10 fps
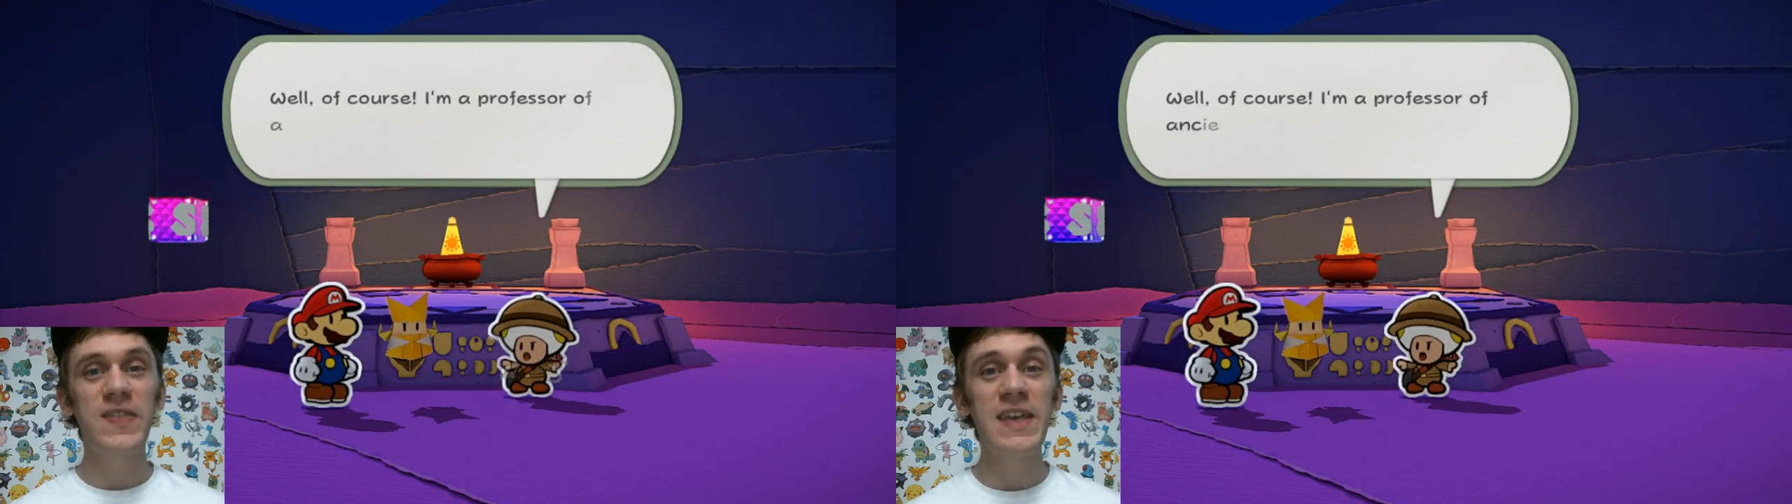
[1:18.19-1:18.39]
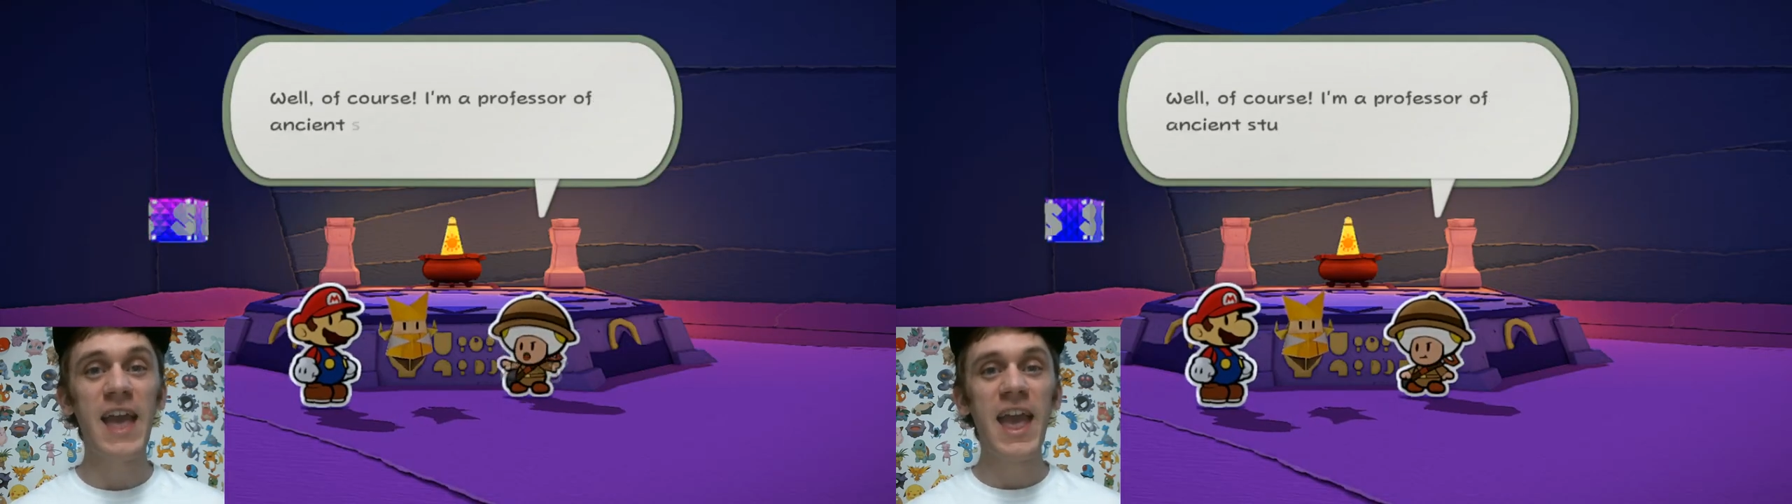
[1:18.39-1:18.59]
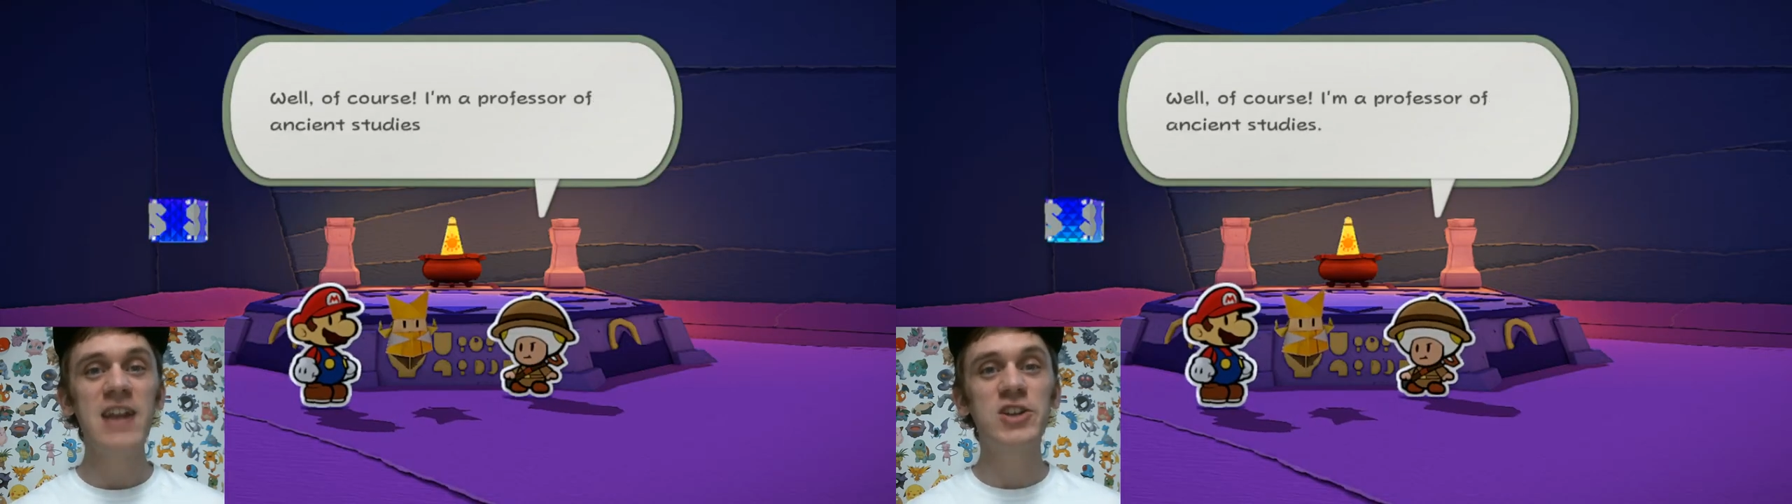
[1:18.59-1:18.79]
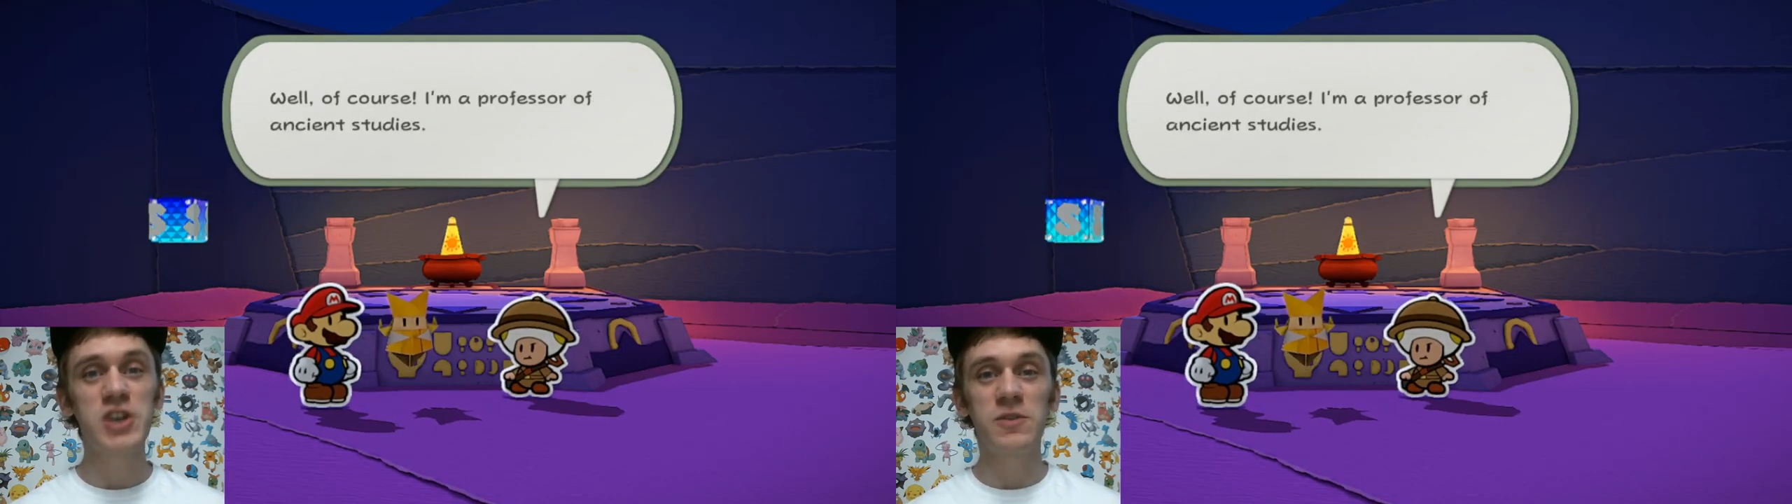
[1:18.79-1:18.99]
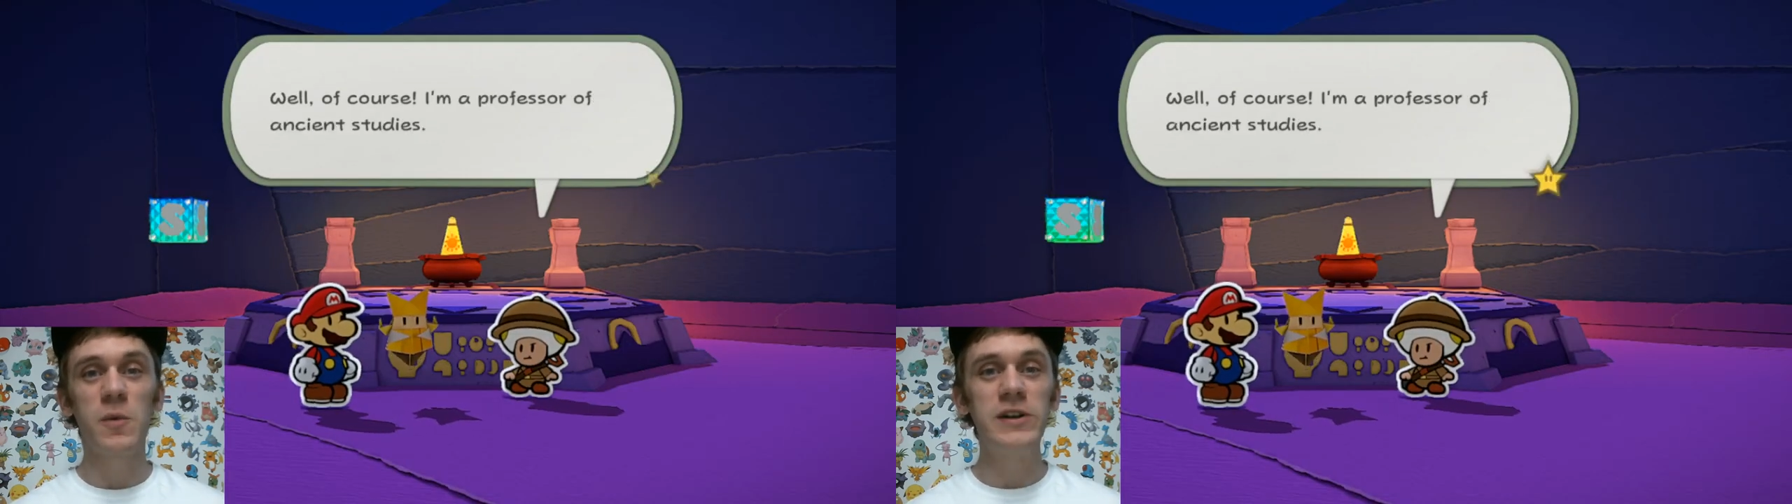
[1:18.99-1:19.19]
the
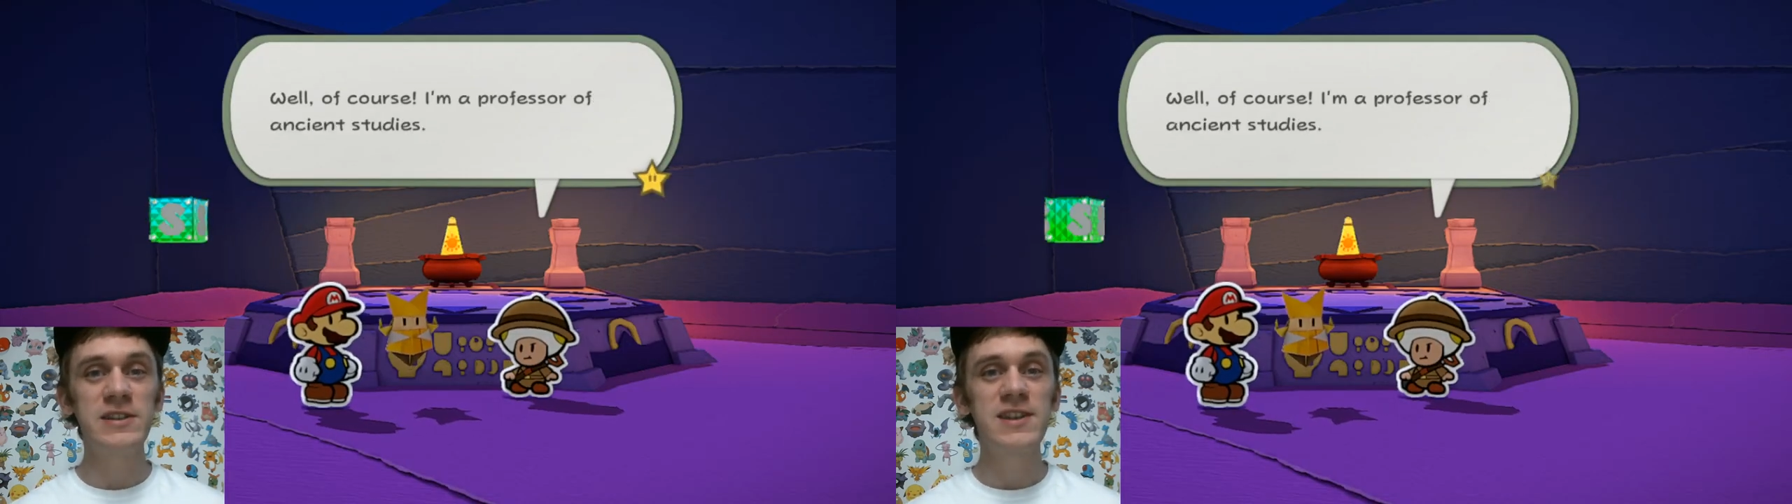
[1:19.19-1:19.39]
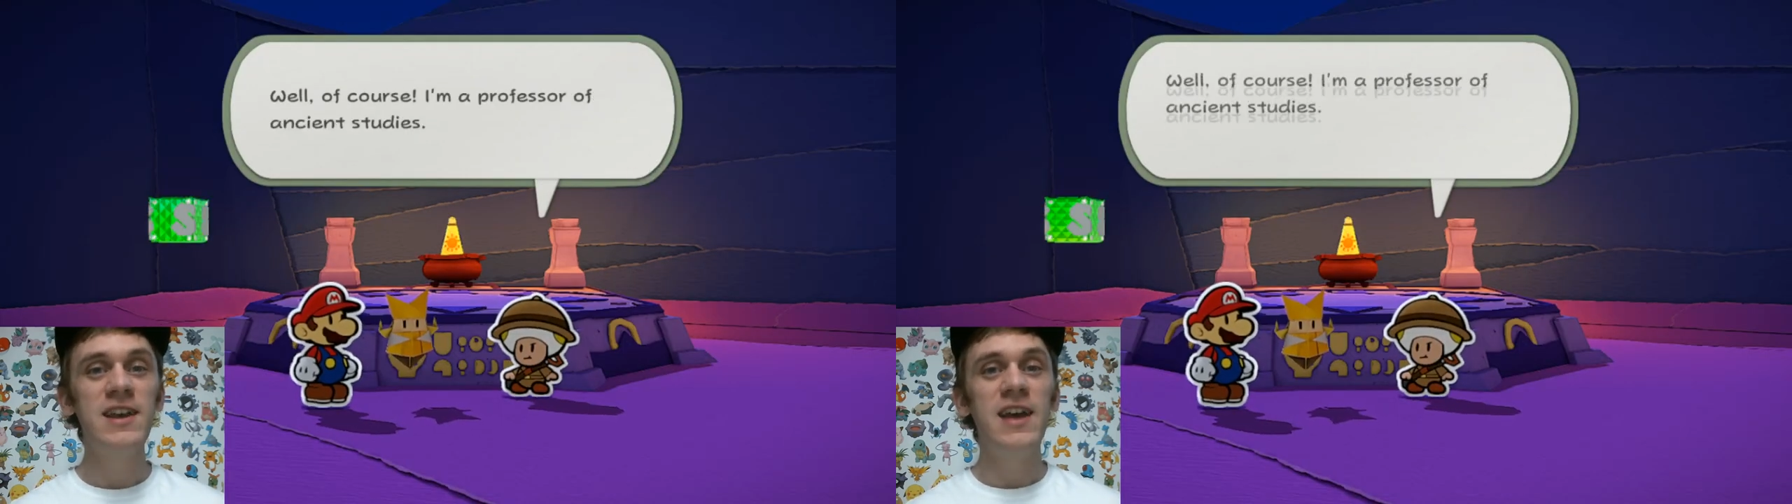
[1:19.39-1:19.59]
Ancient Ones,